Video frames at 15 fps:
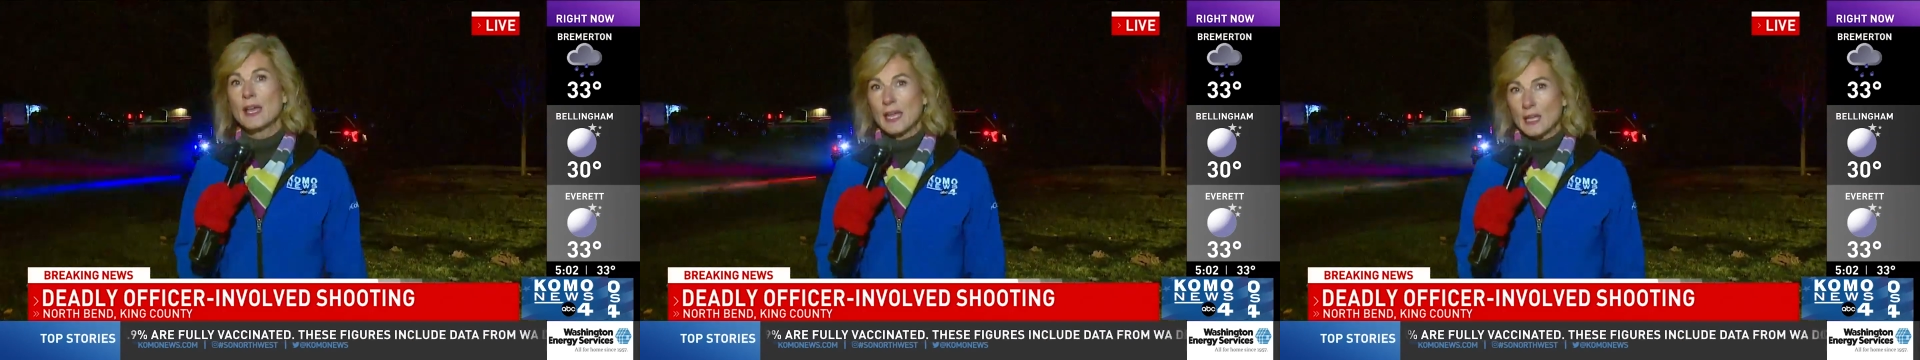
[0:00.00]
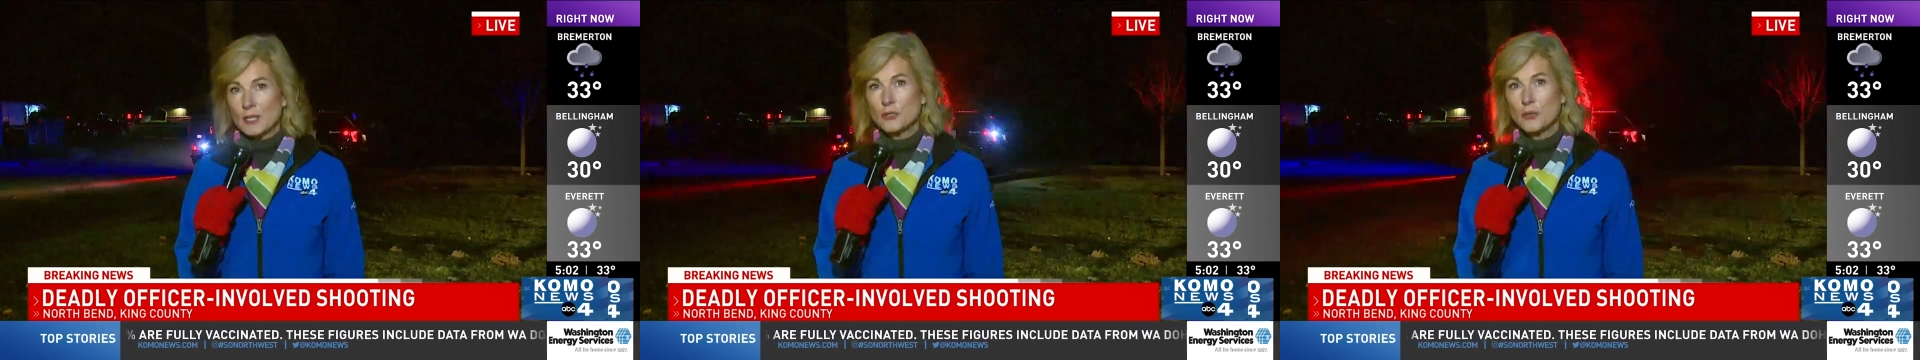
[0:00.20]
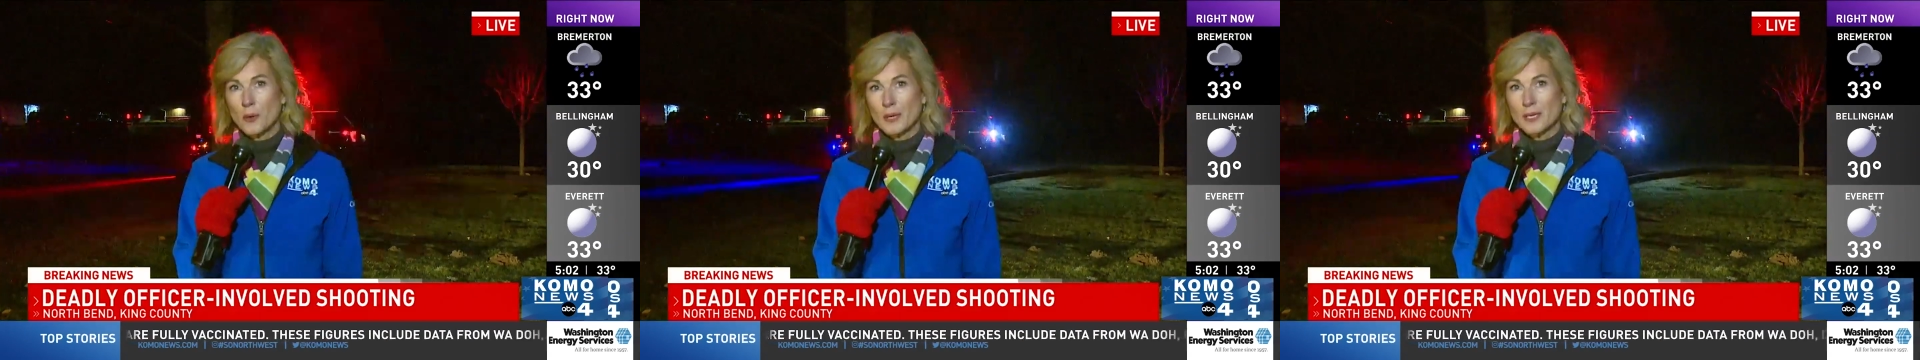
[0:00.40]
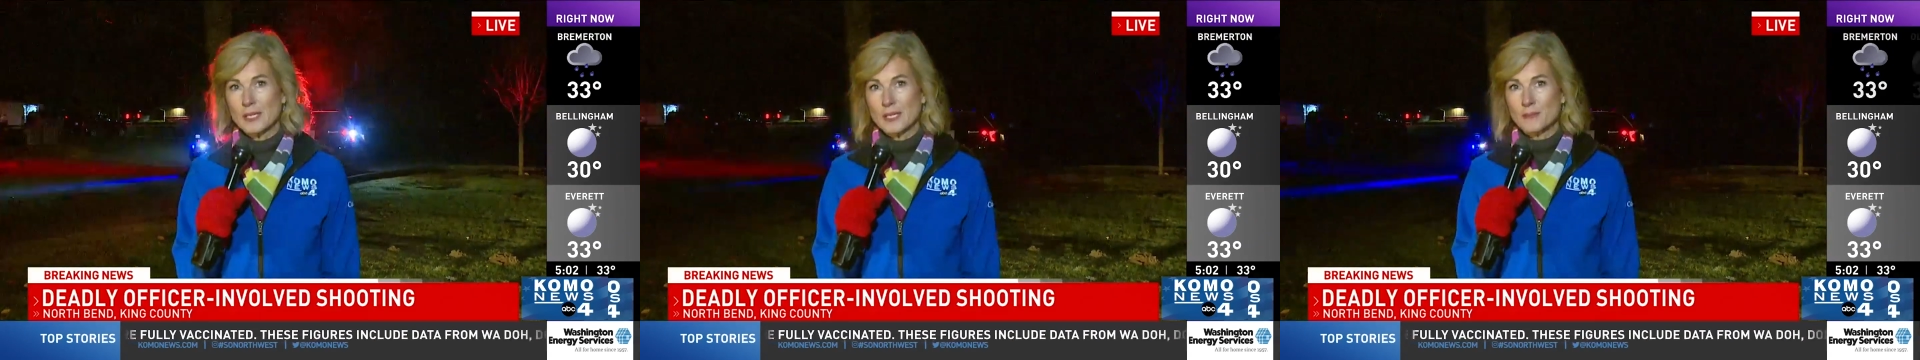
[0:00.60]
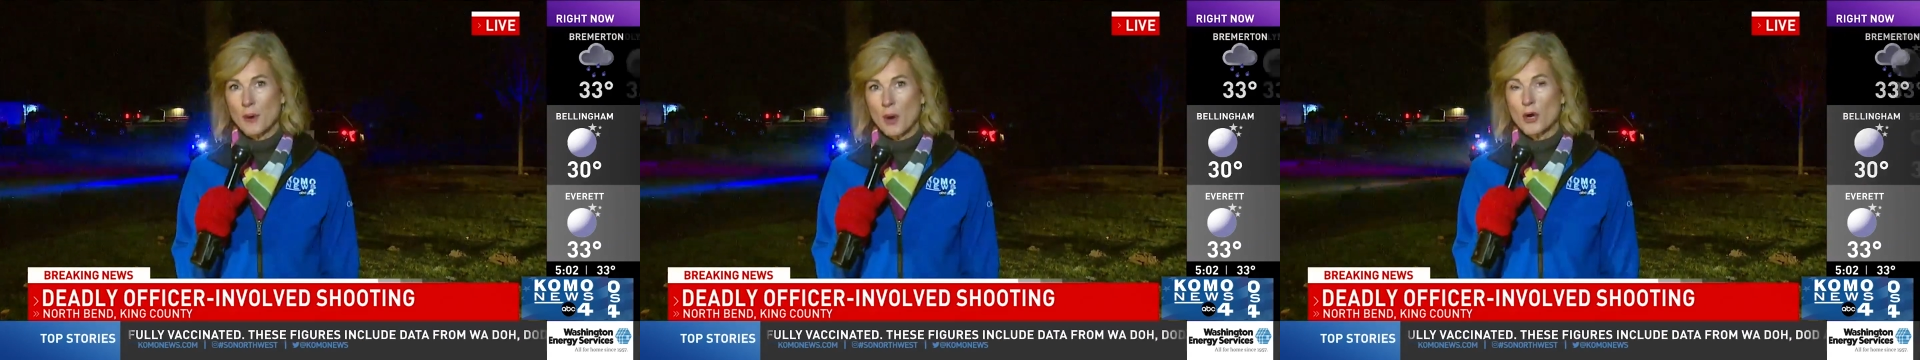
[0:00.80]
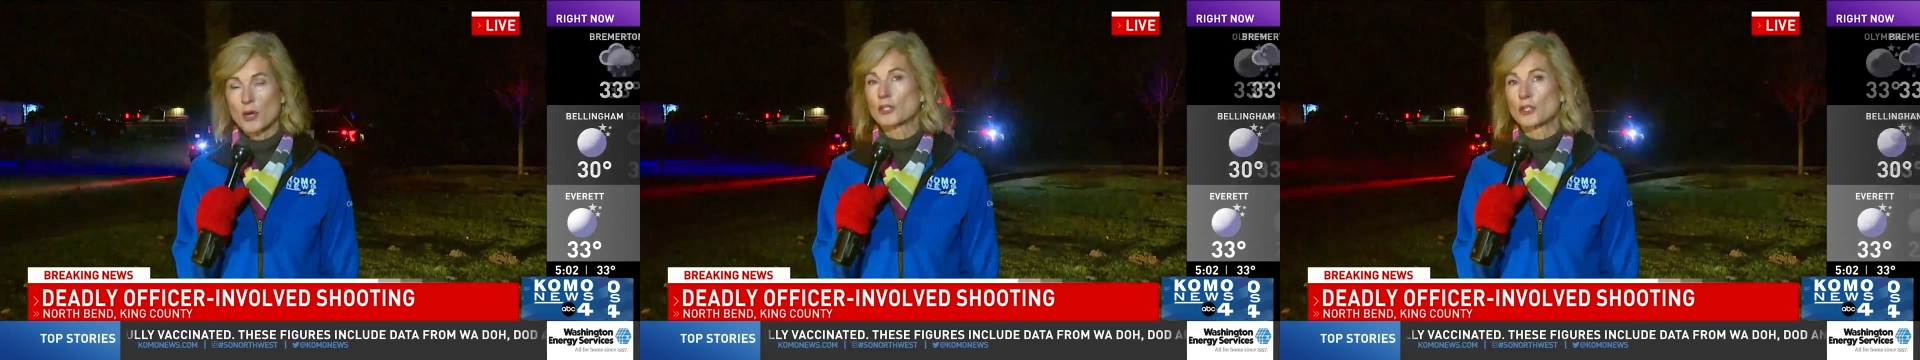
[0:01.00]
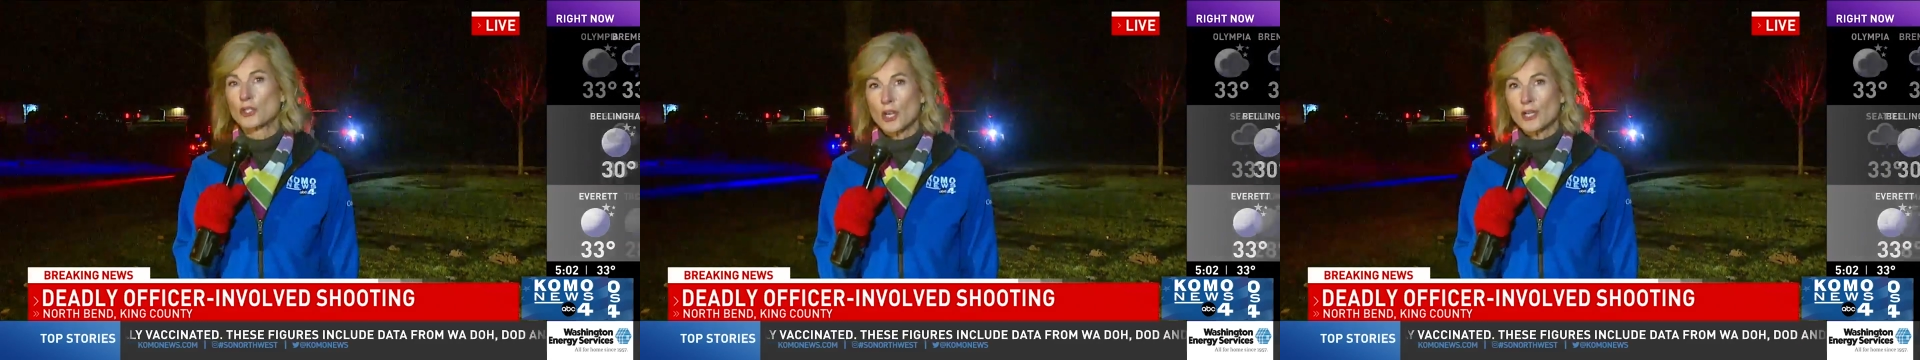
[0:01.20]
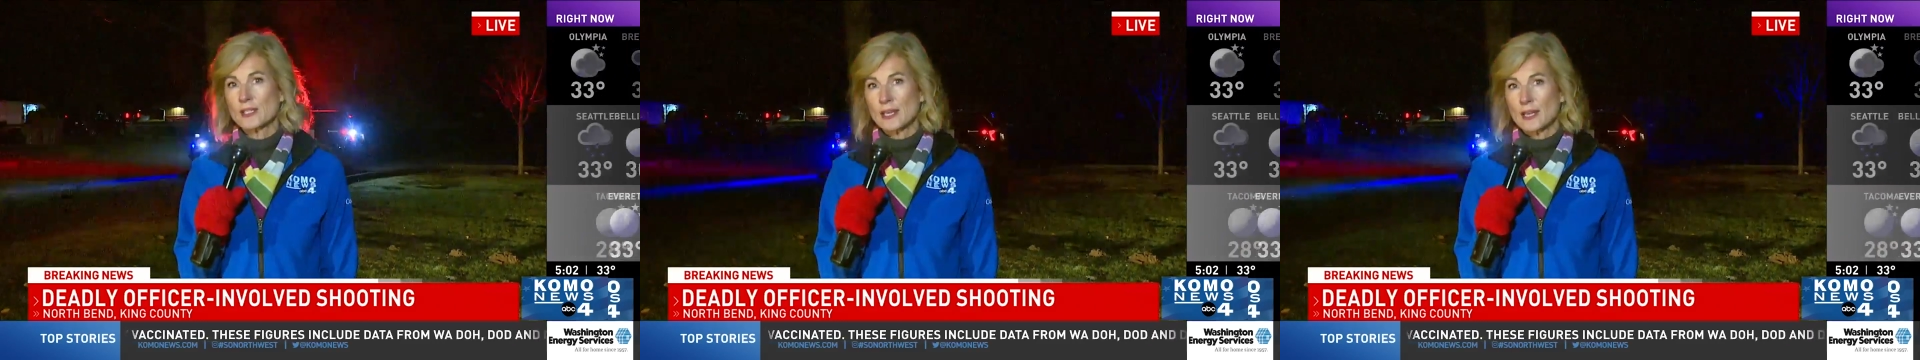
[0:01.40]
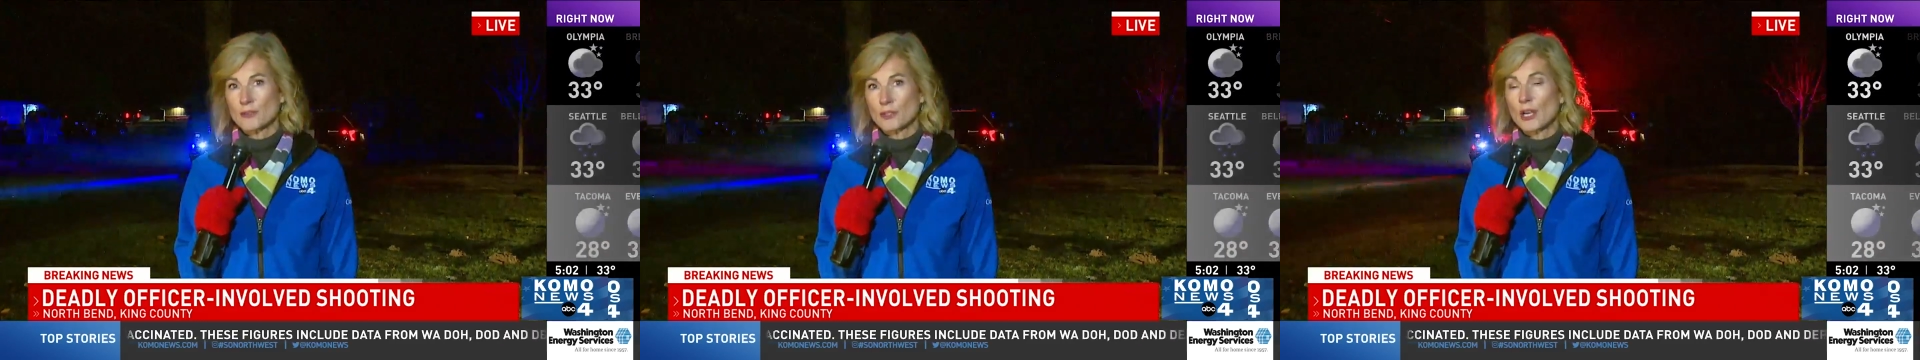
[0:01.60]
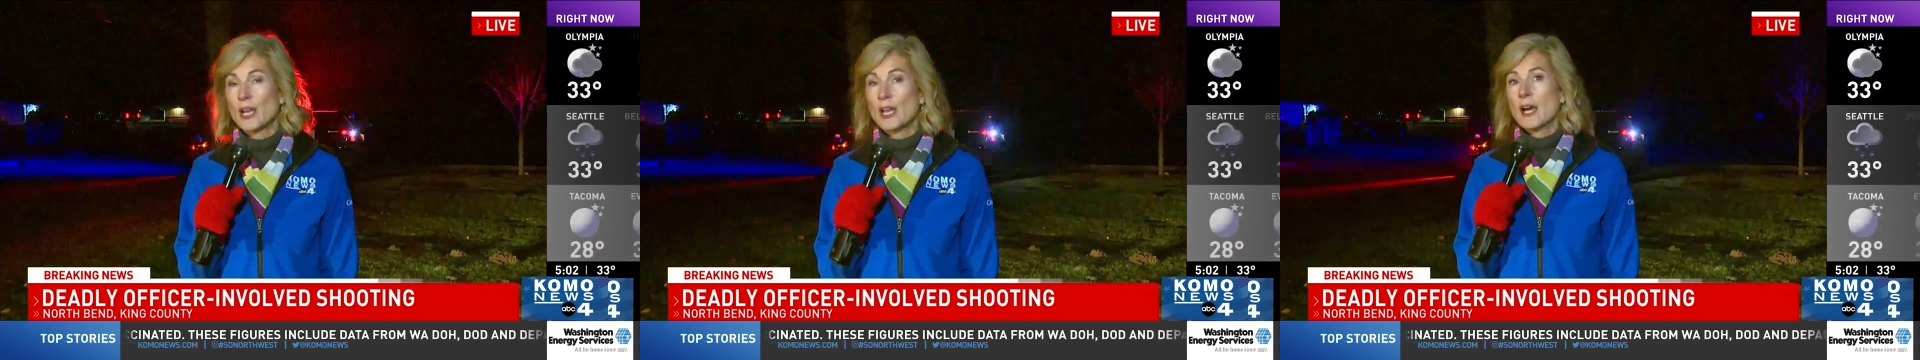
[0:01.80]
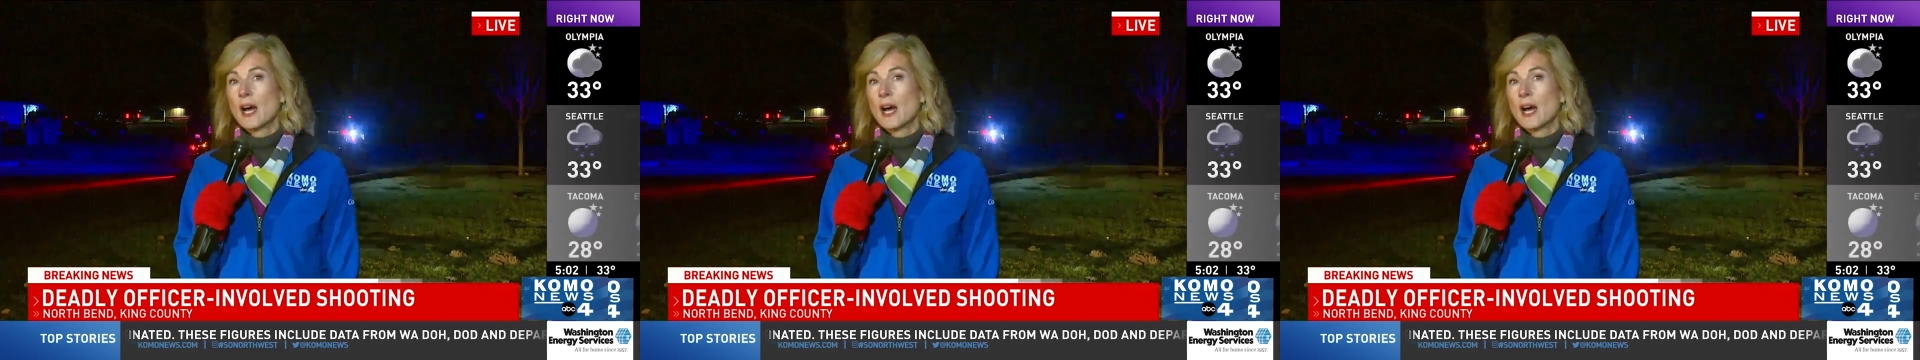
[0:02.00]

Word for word: in Torguson Park just after